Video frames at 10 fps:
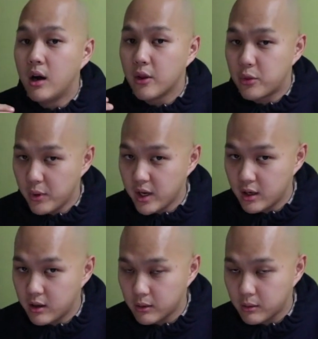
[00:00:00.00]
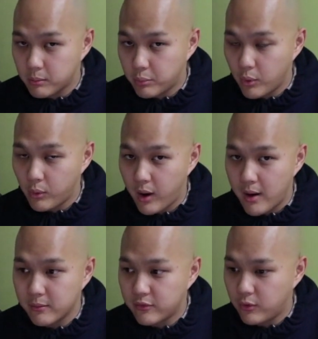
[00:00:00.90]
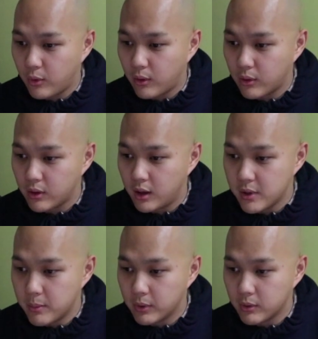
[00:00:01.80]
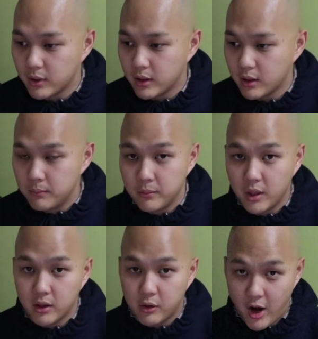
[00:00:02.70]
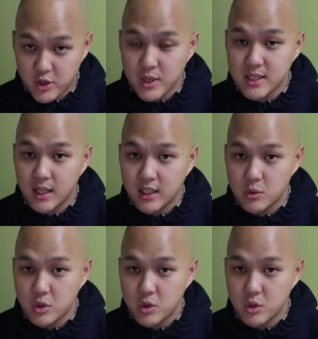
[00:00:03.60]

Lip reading: a three-year program for people in the graduate studies,